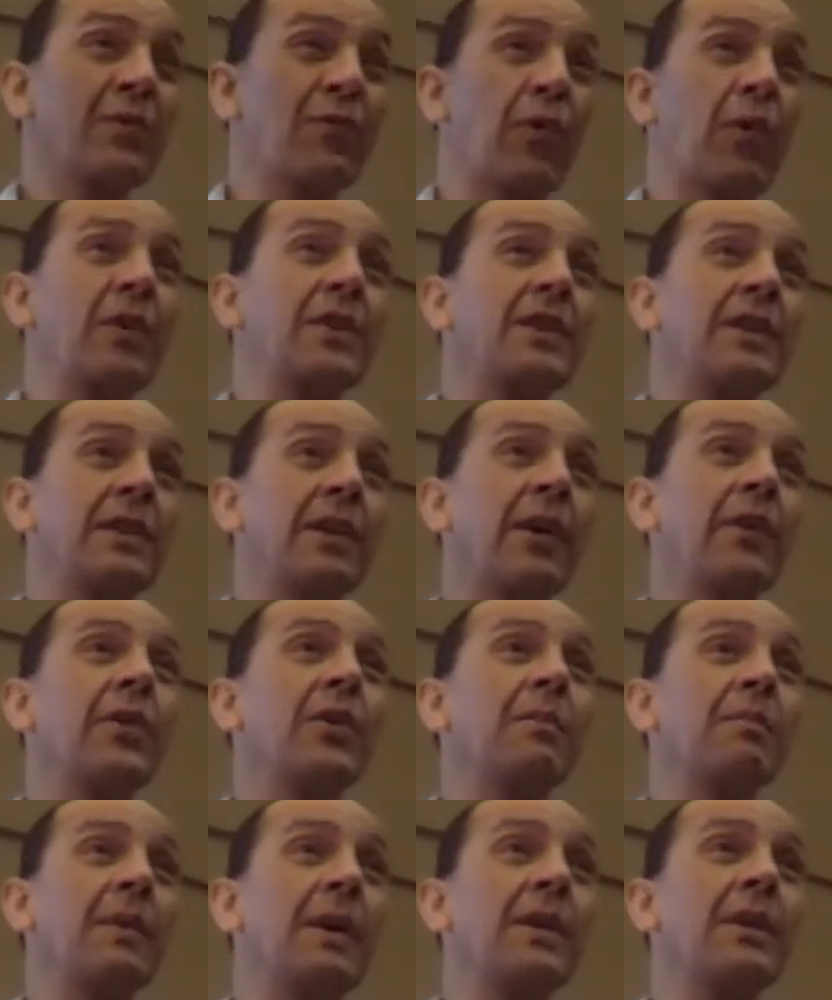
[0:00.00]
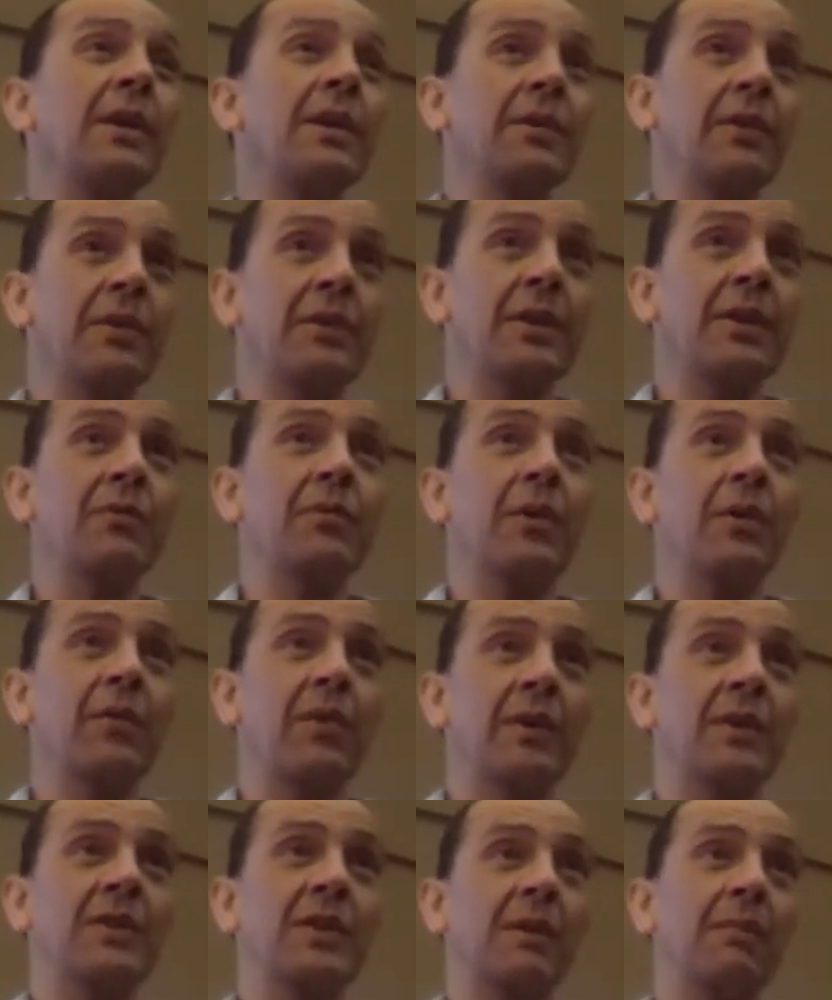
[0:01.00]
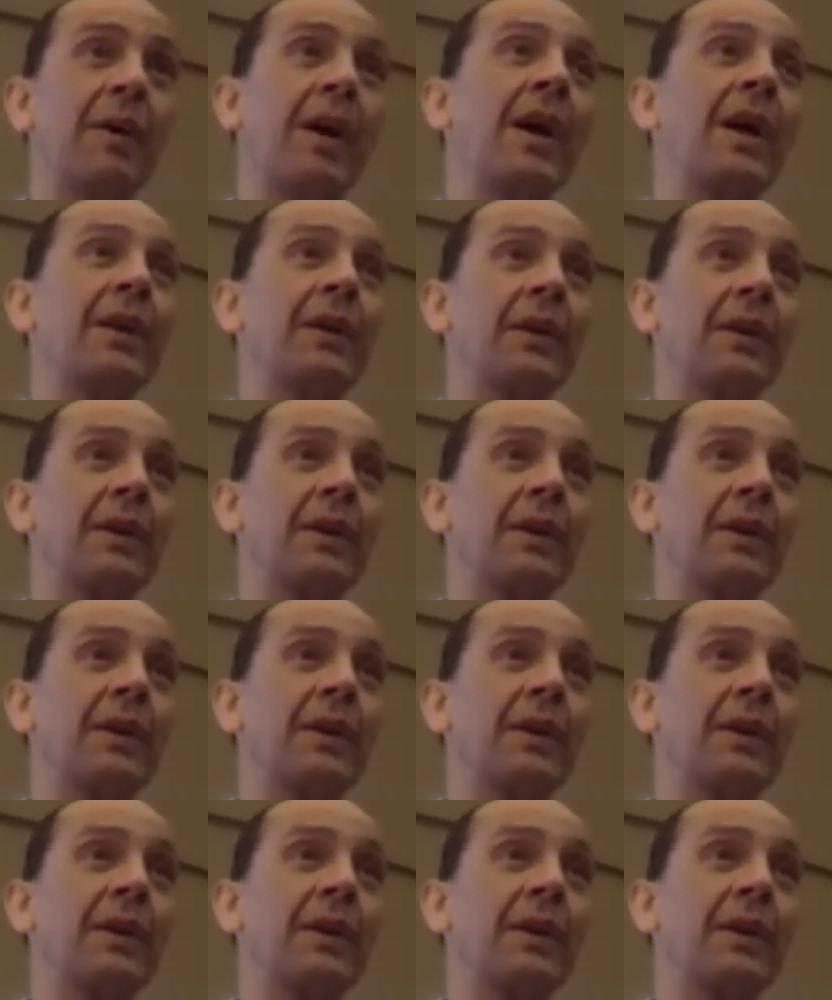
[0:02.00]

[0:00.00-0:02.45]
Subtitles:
1,400 men under General Crook's command.